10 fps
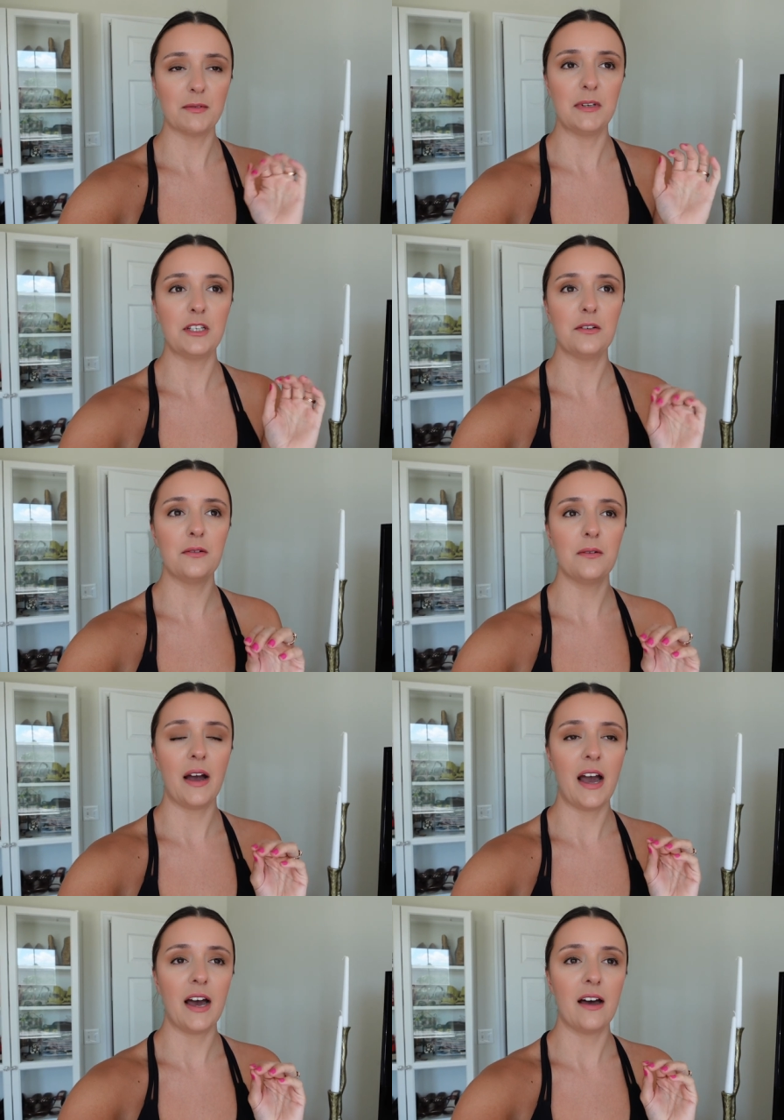We do
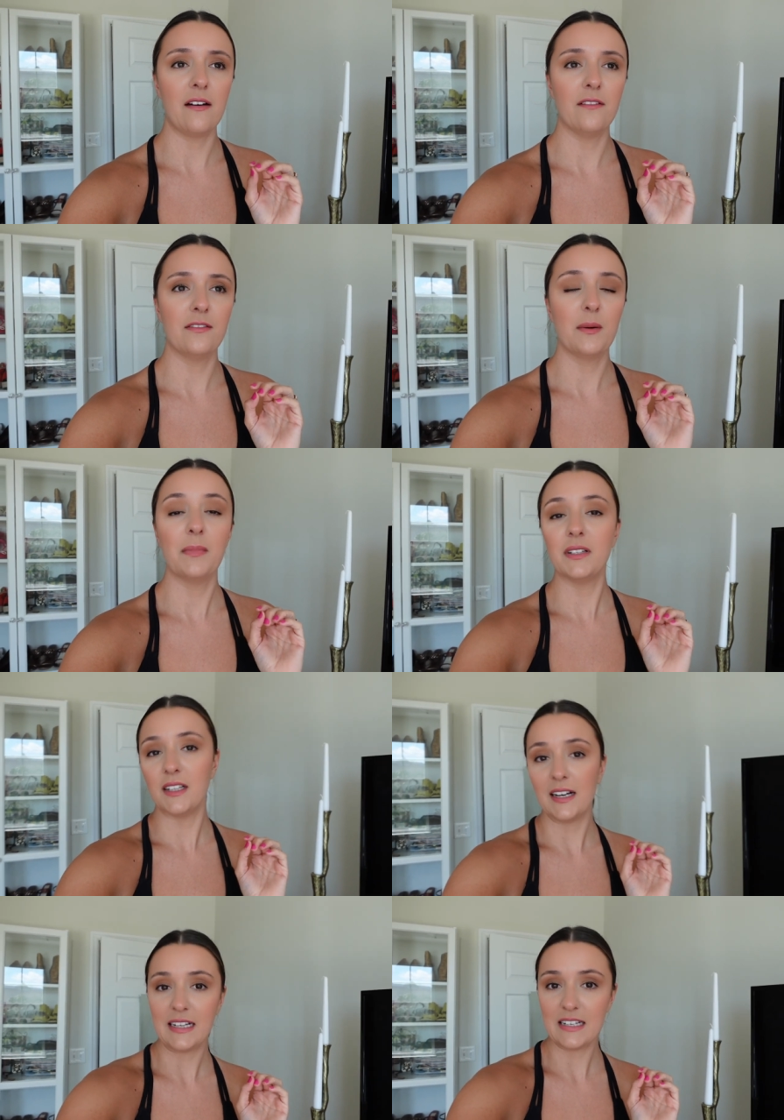have
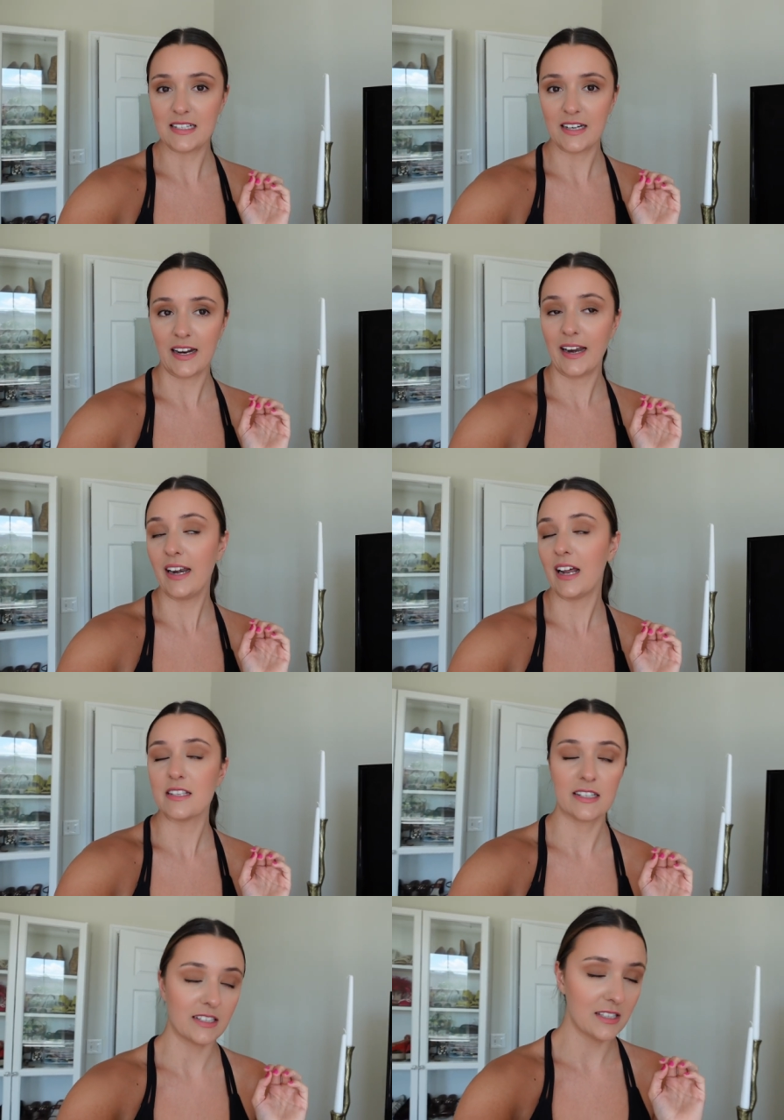Pilates tonight
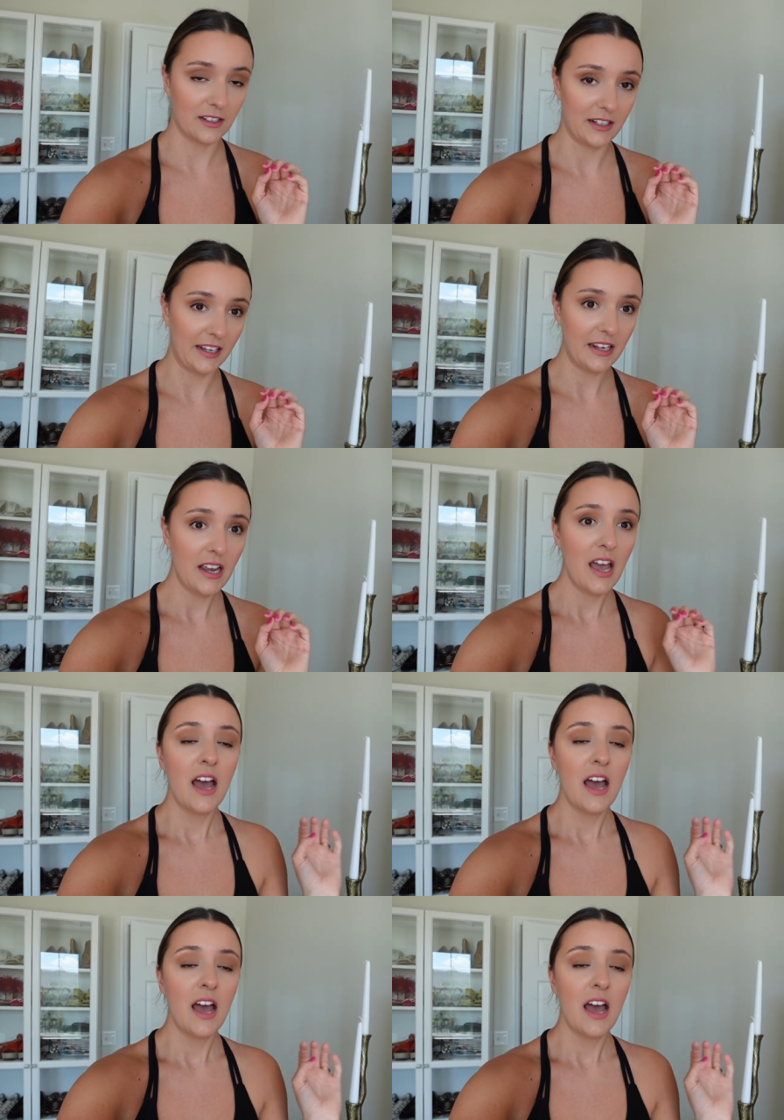at six thirty.